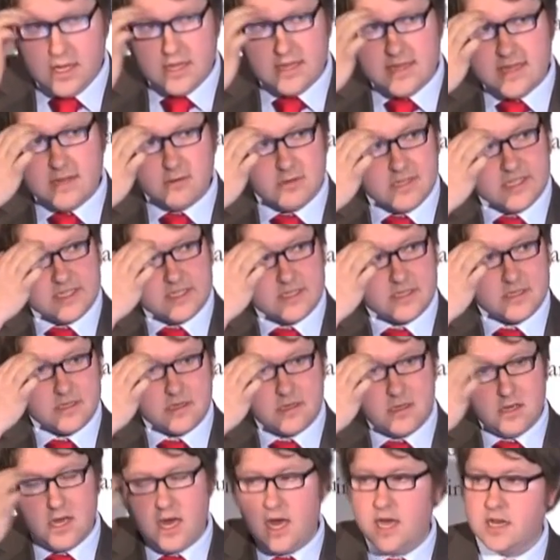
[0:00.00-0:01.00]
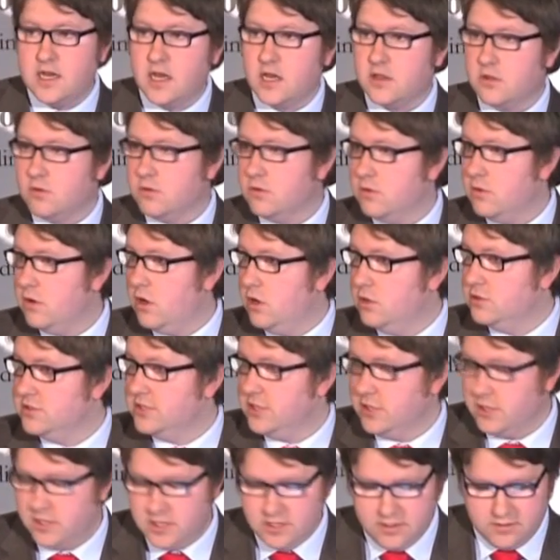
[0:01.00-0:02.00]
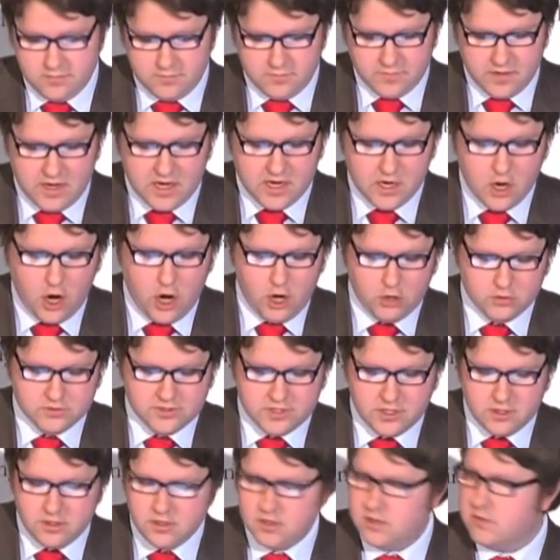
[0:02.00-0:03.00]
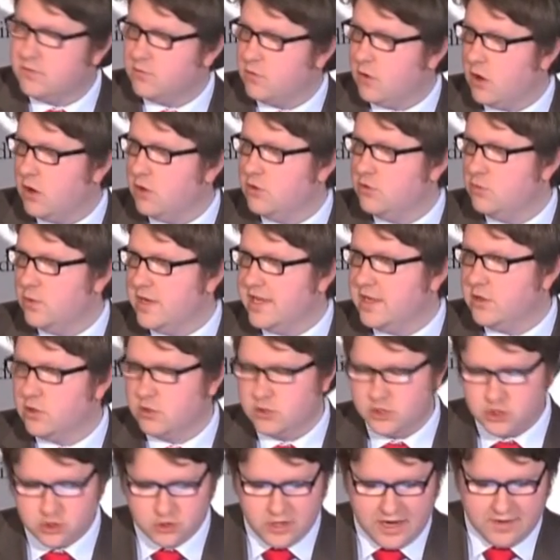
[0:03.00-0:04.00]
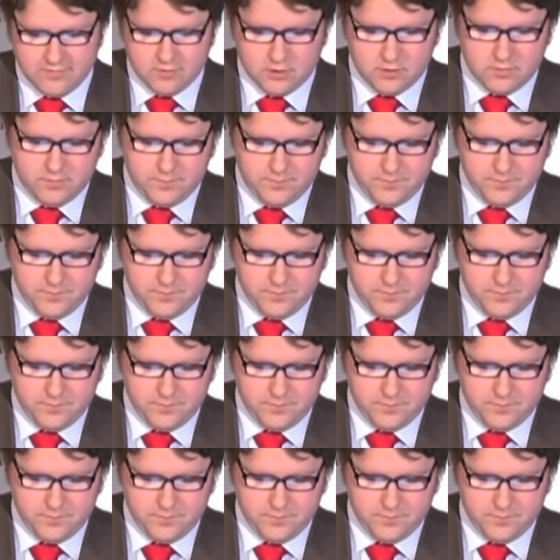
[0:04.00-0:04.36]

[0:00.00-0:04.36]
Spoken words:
There is another alternative, an alternative road we could travel.